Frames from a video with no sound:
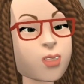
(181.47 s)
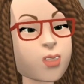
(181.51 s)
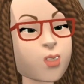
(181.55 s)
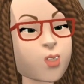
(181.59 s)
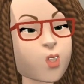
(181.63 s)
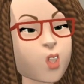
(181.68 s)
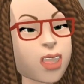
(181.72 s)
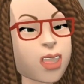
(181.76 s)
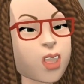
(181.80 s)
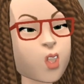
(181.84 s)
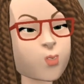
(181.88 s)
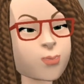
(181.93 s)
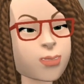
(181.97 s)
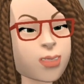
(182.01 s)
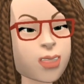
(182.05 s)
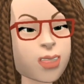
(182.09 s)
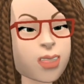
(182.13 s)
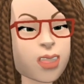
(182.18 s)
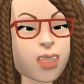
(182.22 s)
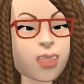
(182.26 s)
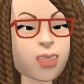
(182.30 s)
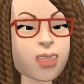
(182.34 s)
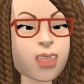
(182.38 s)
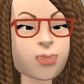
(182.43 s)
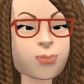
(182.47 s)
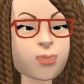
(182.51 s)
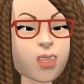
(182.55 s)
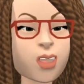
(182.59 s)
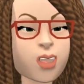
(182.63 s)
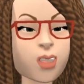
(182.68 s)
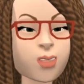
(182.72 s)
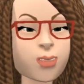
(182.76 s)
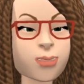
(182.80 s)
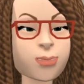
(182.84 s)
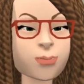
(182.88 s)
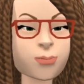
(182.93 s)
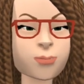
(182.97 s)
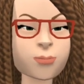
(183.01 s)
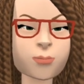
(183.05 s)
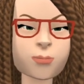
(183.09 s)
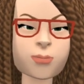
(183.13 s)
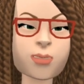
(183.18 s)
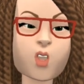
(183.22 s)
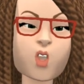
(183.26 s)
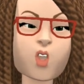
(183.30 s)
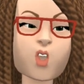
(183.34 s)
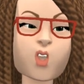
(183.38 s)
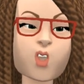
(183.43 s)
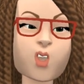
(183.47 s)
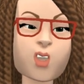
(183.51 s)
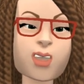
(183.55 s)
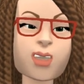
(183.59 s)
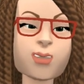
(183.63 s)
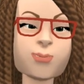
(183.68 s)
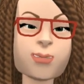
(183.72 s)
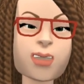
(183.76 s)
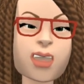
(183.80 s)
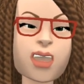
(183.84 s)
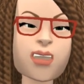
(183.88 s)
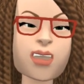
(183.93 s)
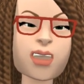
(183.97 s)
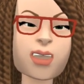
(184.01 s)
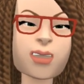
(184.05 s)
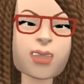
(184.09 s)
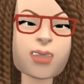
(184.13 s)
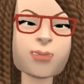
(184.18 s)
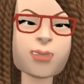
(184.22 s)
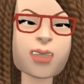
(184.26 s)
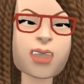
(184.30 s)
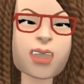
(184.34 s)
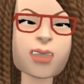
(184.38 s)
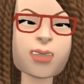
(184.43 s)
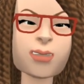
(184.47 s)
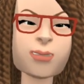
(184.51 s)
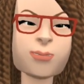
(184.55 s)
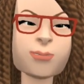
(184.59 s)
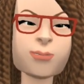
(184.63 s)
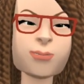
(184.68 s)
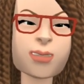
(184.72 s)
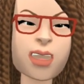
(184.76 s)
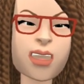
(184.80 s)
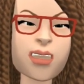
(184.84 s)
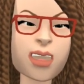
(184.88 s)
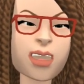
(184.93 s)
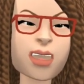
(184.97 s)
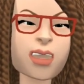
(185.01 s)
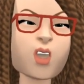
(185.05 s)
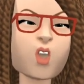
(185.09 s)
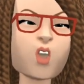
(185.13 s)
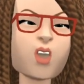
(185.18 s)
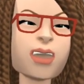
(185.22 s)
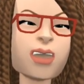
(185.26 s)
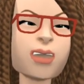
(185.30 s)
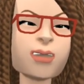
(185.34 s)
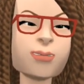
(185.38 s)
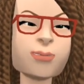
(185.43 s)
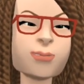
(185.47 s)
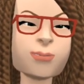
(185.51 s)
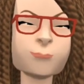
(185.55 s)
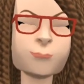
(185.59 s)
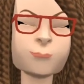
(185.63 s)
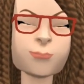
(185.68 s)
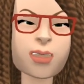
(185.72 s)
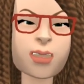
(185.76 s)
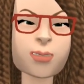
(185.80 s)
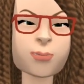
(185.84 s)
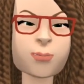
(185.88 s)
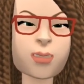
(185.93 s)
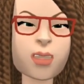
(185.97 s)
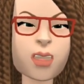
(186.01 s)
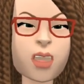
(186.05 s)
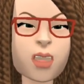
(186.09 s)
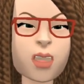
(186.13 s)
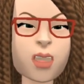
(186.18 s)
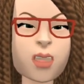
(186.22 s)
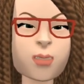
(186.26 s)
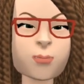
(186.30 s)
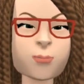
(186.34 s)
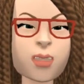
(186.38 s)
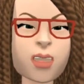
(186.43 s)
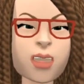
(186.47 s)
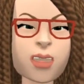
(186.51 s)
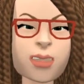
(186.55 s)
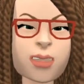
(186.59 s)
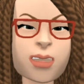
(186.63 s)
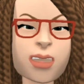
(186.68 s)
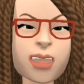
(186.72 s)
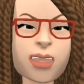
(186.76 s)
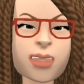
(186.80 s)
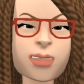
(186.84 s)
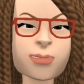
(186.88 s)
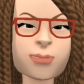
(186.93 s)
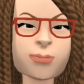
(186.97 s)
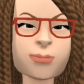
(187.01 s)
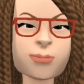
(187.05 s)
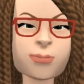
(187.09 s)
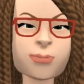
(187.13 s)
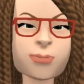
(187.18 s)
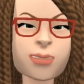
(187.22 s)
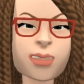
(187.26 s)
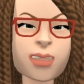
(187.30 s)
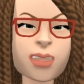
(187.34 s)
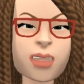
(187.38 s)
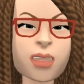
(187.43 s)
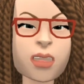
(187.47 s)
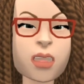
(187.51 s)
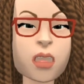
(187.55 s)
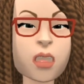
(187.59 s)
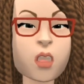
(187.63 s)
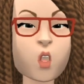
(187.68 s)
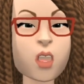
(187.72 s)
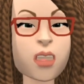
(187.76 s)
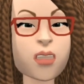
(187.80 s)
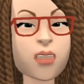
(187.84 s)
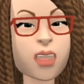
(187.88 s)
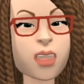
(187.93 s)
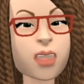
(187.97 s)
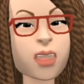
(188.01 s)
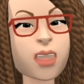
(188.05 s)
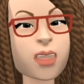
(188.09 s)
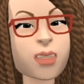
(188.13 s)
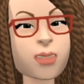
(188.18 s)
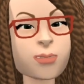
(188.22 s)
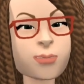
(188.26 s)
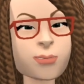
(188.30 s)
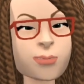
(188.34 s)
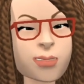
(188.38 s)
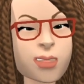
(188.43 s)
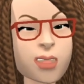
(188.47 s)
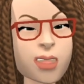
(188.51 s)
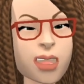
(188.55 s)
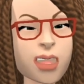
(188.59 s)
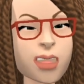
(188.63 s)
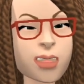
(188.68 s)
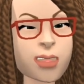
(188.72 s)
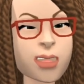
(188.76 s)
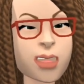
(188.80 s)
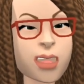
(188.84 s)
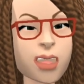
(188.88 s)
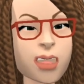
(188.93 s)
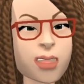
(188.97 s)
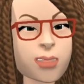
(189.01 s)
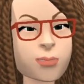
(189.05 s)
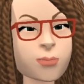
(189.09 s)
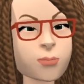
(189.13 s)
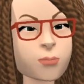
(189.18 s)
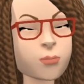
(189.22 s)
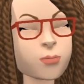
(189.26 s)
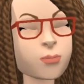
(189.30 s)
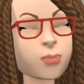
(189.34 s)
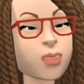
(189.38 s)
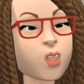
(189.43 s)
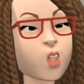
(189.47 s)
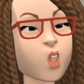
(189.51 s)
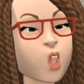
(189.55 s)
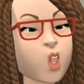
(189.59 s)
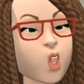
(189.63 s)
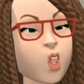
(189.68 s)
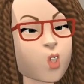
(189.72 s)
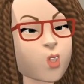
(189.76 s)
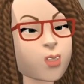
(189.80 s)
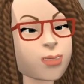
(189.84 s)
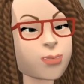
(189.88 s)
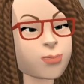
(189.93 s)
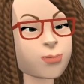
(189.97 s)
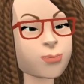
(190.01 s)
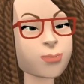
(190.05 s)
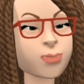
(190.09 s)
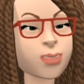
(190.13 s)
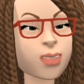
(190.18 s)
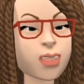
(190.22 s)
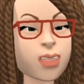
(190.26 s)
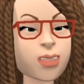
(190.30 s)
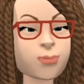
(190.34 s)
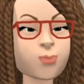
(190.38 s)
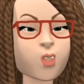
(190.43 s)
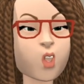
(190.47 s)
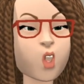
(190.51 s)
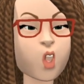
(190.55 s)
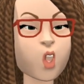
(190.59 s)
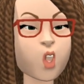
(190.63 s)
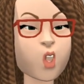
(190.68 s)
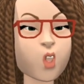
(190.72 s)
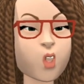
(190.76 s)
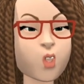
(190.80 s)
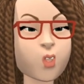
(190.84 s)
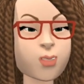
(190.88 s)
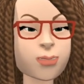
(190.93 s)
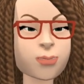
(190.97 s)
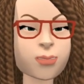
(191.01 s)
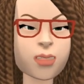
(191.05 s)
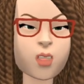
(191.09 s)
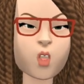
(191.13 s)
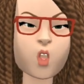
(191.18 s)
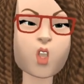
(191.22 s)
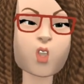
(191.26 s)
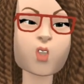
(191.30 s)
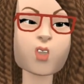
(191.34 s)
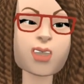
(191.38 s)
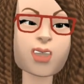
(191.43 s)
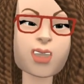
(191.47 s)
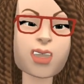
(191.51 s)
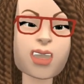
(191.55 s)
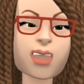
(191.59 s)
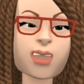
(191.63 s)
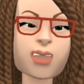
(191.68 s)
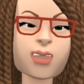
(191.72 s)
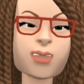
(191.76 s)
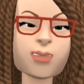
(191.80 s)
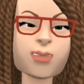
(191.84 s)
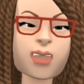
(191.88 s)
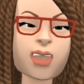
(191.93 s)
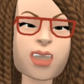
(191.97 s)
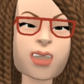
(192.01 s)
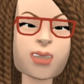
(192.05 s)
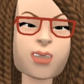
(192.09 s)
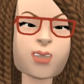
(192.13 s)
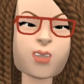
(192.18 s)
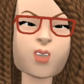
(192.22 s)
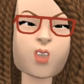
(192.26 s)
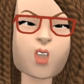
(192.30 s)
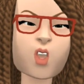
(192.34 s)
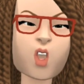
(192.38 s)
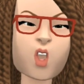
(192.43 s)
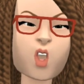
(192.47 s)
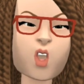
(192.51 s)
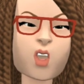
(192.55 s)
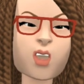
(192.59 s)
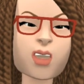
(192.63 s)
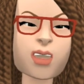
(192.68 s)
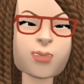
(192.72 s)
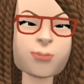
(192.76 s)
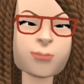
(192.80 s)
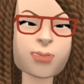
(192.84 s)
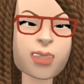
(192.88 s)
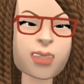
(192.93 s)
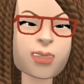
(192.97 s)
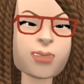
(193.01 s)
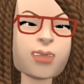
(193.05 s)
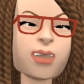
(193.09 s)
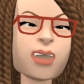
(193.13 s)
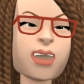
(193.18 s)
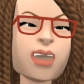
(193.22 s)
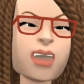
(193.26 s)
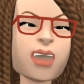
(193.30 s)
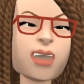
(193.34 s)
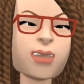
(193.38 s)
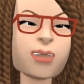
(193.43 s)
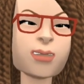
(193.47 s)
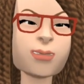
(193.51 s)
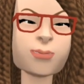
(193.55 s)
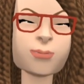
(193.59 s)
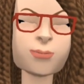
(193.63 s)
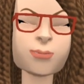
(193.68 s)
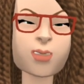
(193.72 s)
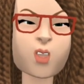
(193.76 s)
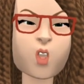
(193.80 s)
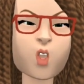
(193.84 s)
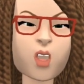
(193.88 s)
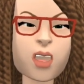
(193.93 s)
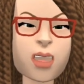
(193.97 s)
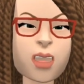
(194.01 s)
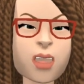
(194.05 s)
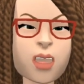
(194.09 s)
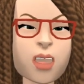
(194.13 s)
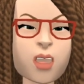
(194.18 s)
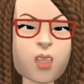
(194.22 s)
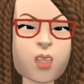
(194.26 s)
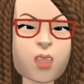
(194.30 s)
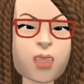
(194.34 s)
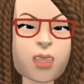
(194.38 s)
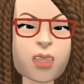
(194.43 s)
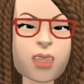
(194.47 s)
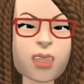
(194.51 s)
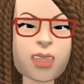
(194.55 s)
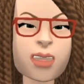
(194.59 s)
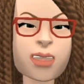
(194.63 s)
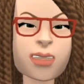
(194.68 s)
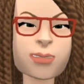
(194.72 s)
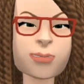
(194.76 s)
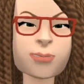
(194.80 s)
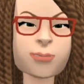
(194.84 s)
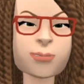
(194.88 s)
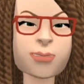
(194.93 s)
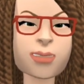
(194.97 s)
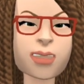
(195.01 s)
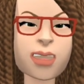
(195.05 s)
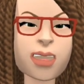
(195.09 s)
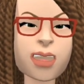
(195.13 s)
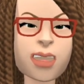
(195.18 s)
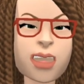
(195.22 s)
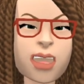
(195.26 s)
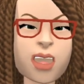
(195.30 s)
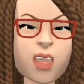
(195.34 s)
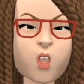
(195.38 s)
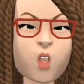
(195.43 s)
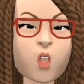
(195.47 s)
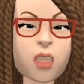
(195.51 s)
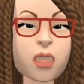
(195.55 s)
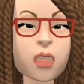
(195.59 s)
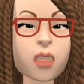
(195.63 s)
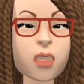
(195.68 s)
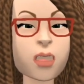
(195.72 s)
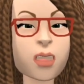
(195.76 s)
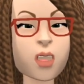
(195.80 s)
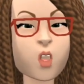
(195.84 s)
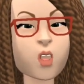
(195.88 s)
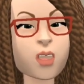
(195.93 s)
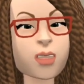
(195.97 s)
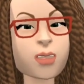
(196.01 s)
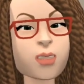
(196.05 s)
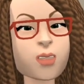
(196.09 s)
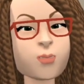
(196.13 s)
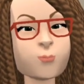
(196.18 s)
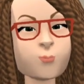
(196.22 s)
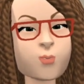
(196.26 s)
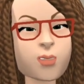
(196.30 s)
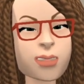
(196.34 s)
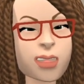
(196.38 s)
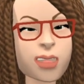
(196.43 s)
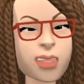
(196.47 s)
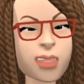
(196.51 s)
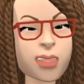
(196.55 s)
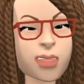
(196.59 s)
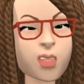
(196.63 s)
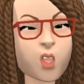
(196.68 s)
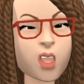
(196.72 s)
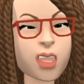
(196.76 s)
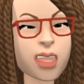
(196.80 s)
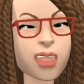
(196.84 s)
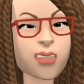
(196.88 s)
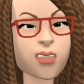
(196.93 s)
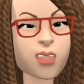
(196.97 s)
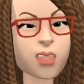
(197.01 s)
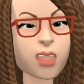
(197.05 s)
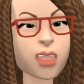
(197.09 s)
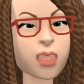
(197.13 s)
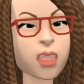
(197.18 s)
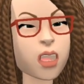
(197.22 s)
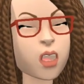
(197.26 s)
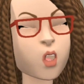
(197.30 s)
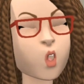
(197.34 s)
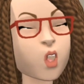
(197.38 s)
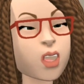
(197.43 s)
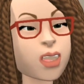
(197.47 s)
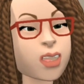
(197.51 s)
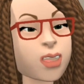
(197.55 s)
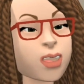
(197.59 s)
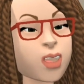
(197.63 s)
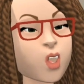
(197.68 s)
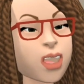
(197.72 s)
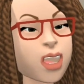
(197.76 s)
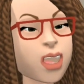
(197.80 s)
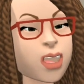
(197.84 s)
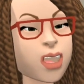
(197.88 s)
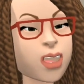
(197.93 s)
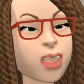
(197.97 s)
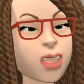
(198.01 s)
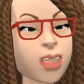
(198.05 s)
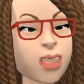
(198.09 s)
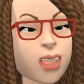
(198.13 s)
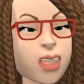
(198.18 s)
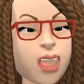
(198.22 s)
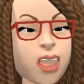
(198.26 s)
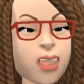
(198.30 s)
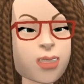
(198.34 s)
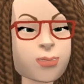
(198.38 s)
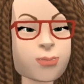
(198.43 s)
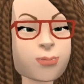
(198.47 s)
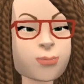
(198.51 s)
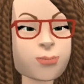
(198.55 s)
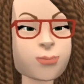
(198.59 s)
owed to you by customers, short-term investments, inventory, prepaid expenses, cash equivalents, currency, stocks, and bonds. Non-current assets or long-term assets, on the other hand, these are things you don't plan to convert into cash within a year.